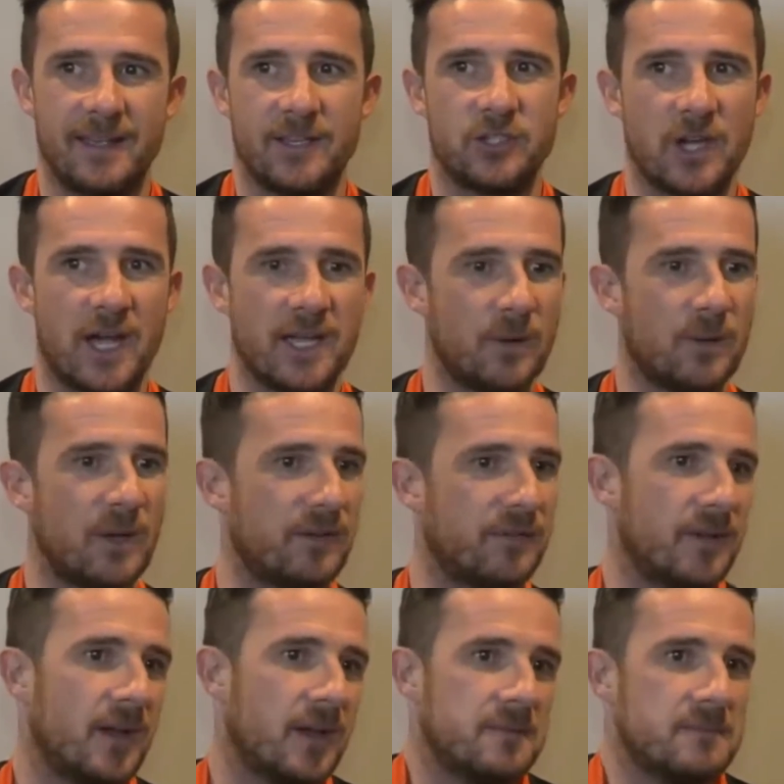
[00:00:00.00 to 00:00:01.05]
shy away
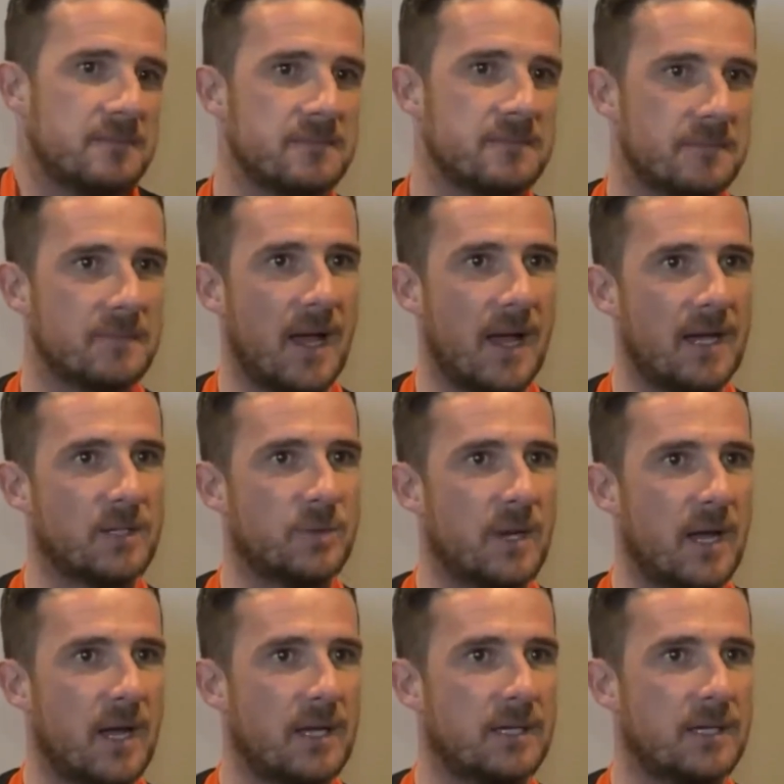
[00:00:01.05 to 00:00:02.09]
from it. It is
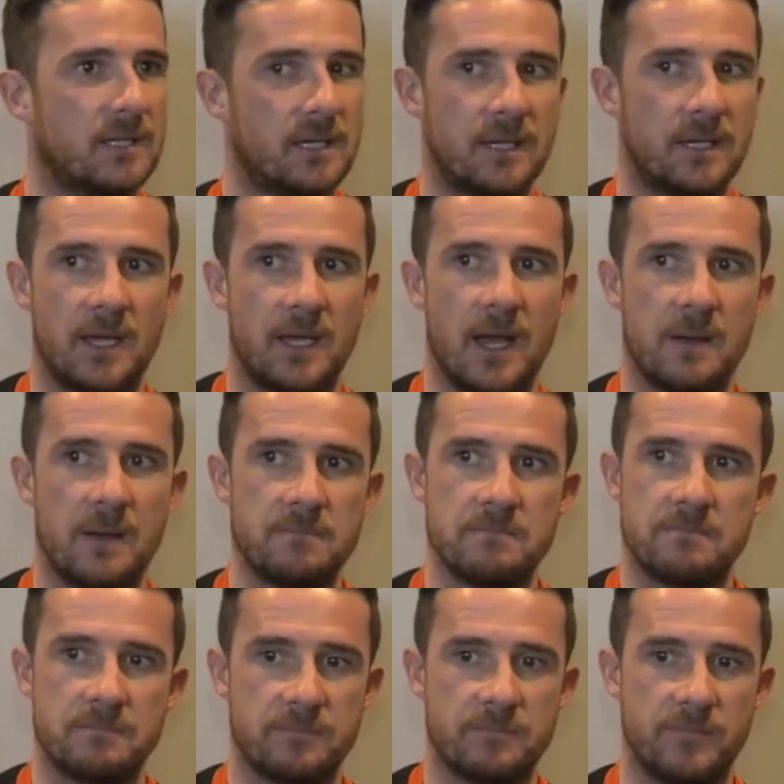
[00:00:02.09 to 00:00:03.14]
what it is, and I'm
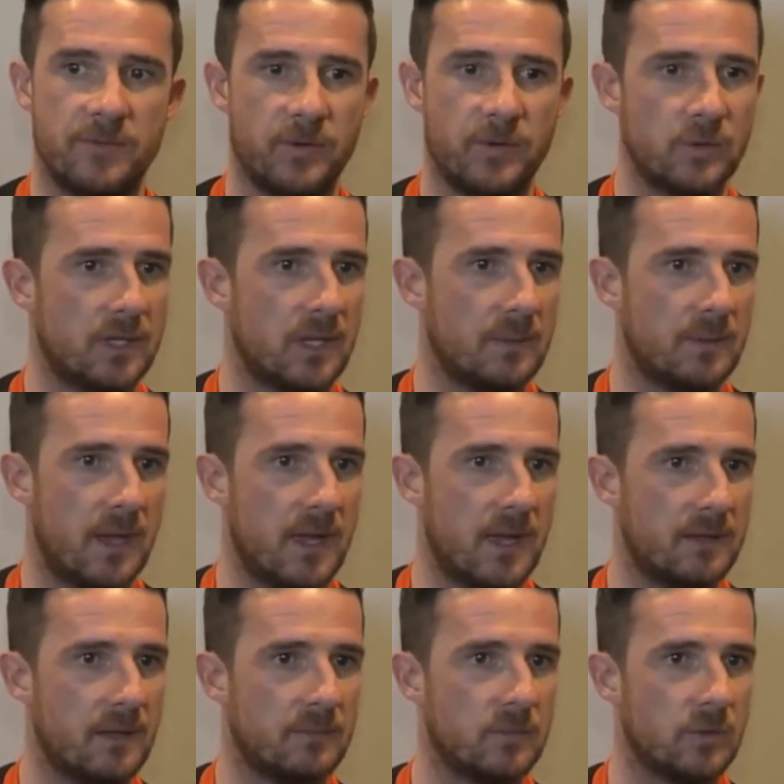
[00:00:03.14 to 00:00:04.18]
full steam
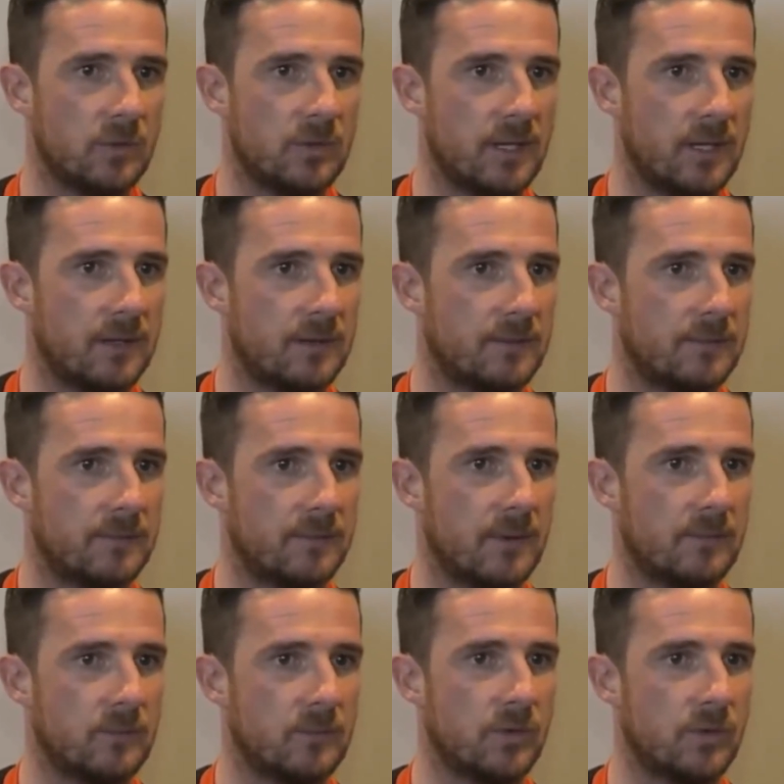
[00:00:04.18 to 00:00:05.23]
ahead. I'm not
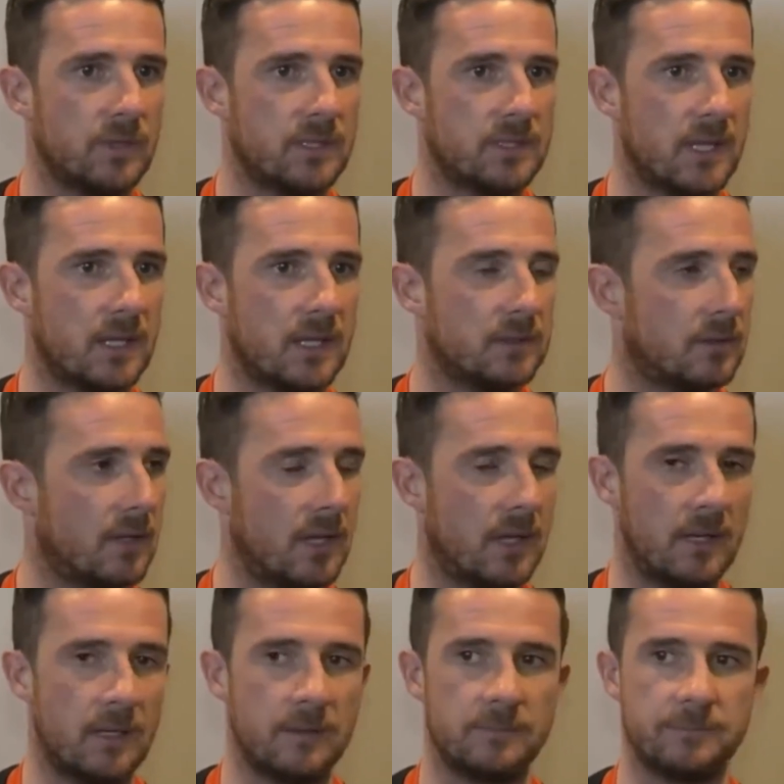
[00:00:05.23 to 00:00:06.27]
going to
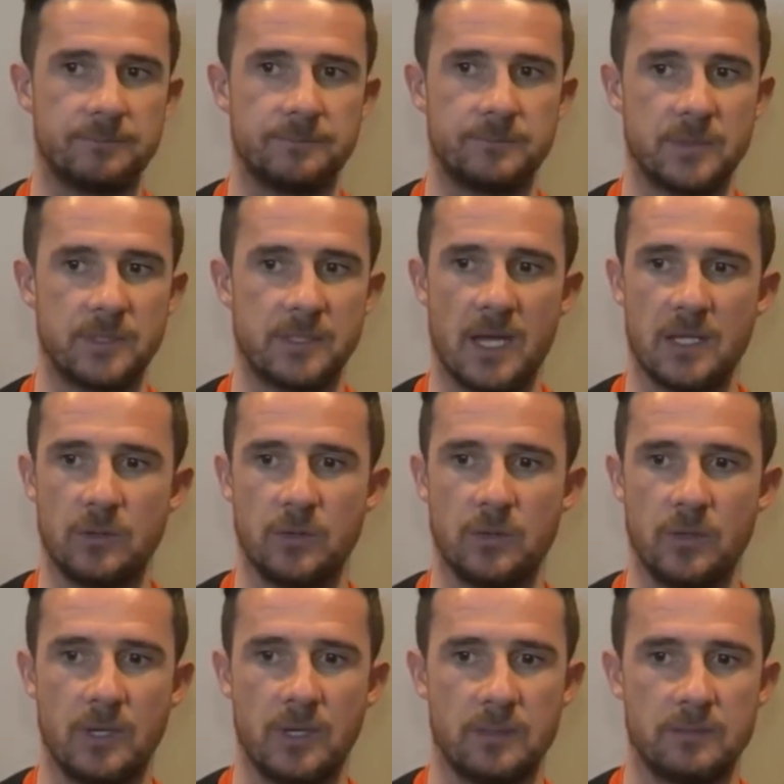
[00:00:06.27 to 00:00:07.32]
stand
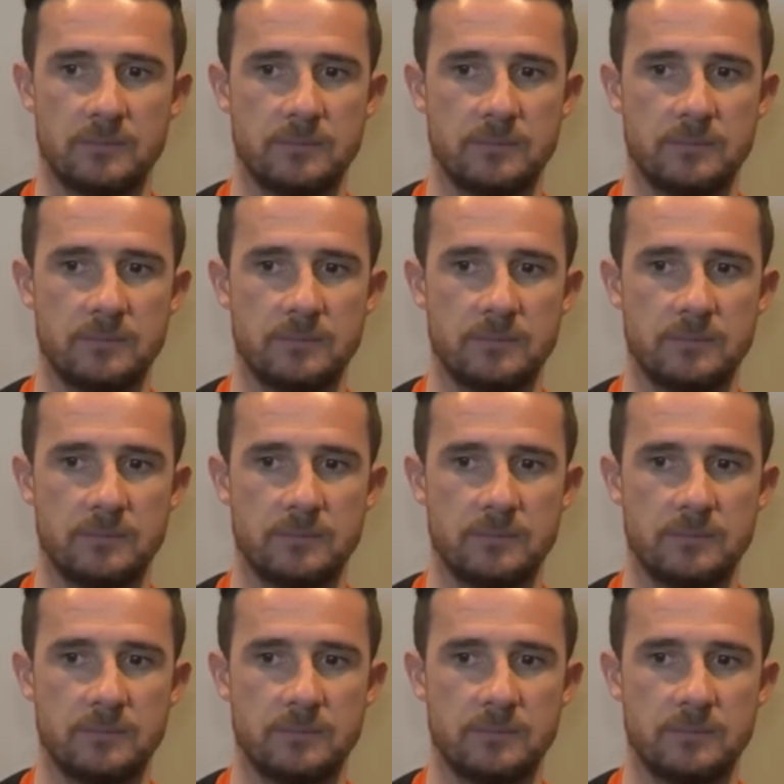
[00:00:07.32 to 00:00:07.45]
down or